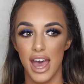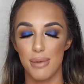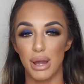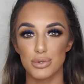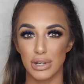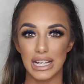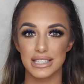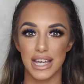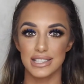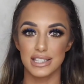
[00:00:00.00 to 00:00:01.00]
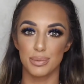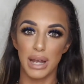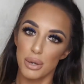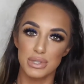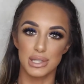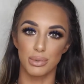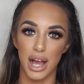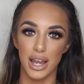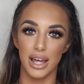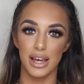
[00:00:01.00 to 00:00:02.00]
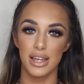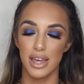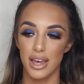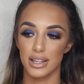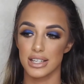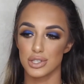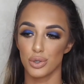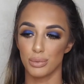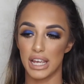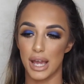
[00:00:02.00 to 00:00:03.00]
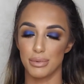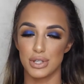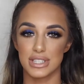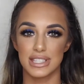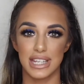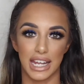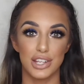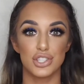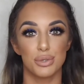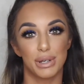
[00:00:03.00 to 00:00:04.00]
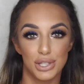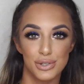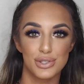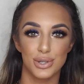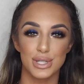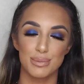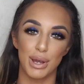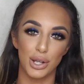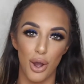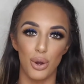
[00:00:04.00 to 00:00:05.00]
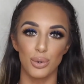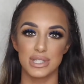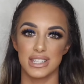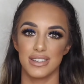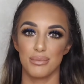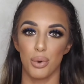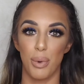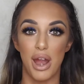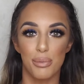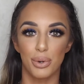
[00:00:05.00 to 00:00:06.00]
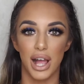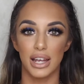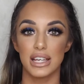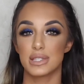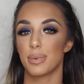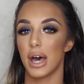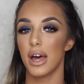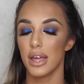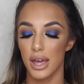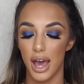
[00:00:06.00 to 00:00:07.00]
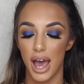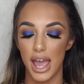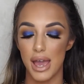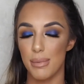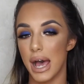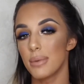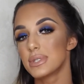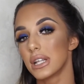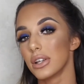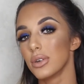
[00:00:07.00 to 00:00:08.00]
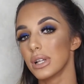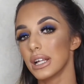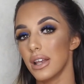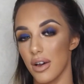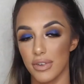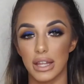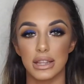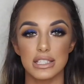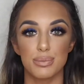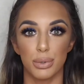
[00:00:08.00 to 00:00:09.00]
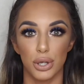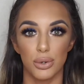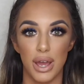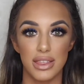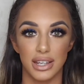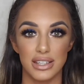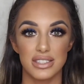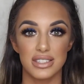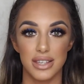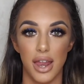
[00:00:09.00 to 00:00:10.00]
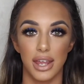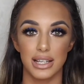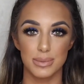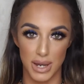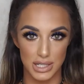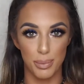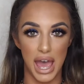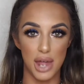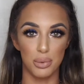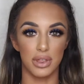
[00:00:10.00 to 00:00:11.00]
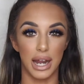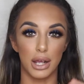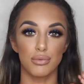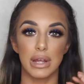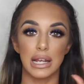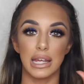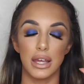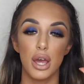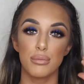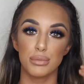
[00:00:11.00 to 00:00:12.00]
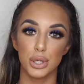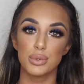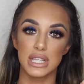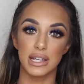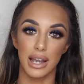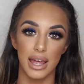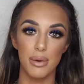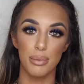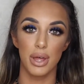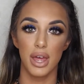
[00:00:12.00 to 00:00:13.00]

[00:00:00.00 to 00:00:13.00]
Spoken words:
I was really excited to play with some colour because normally I'm used to sticking to my neutrals, my golds and more wearable colours, but I am absolutely loving this blue. I think it's stunning, especially paired with like a really muted lip.